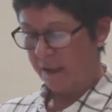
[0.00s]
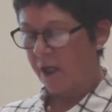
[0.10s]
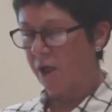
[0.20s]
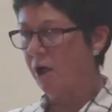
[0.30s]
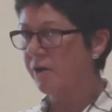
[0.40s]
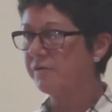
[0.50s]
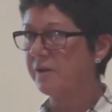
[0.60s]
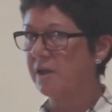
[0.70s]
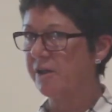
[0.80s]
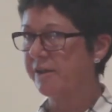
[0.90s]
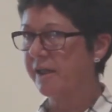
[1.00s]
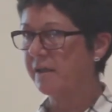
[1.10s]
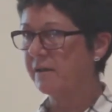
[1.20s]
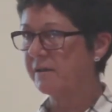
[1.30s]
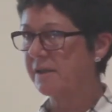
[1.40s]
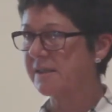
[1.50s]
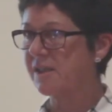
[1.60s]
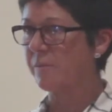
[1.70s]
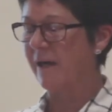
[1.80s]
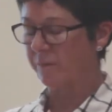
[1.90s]
A lot of the learning that's
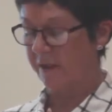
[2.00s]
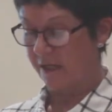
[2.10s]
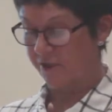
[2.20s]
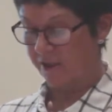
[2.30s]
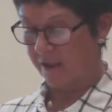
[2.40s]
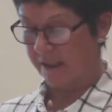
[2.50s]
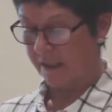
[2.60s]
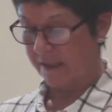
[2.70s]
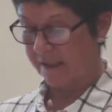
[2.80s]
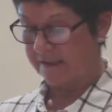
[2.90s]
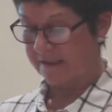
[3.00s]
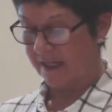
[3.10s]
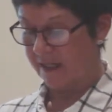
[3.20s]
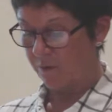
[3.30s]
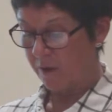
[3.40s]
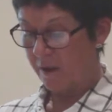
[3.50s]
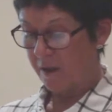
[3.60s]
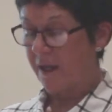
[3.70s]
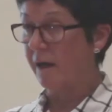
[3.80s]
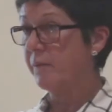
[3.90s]
come out nationally is now,
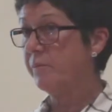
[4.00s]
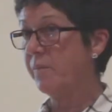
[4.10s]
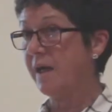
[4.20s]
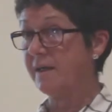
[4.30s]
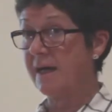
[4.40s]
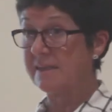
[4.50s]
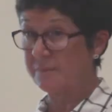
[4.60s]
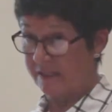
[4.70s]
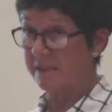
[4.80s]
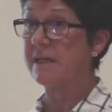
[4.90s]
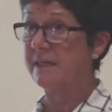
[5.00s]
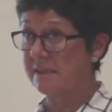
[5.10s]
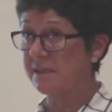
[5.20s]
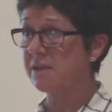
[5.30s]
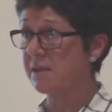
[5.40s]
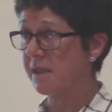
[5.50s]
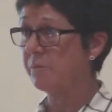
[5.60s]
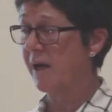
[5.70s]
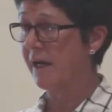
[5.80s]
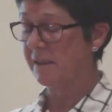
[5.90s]
it has been tested
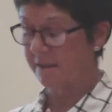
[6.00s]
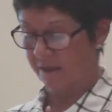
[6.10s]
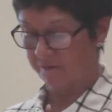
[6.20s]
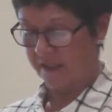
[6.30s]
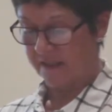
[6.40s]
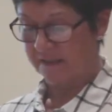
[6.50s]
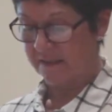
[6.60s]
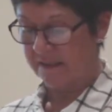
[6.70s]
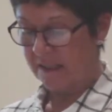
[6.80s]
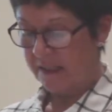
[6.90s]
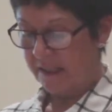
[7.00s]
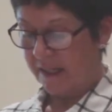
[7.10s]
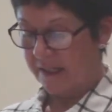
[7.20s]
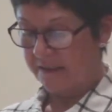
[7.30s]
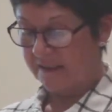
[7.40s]
in piloting phases, and